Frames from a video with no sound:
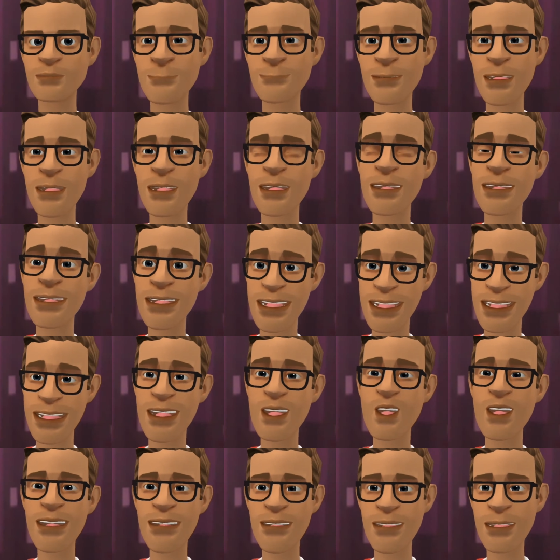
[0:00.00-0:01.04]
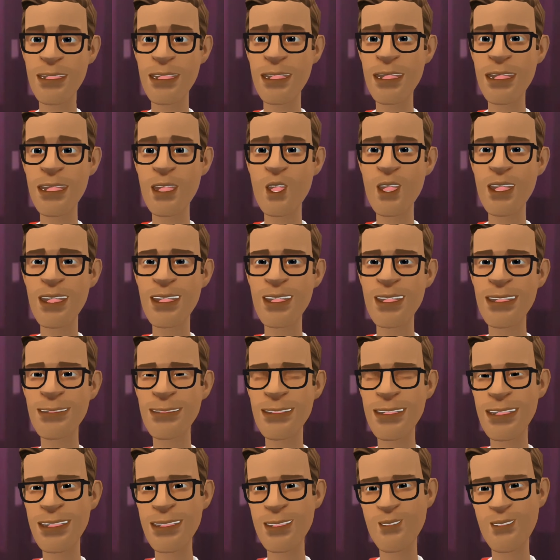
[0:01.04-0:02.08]
I had done a lot of IT work
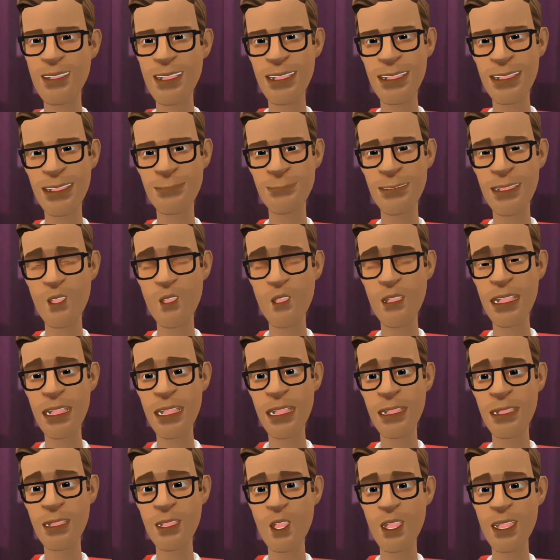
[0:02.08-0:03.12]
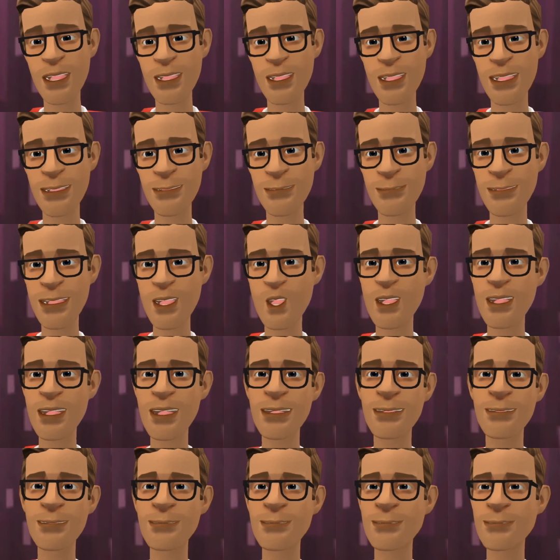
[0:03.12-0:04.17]
and overtime to fix her work computer.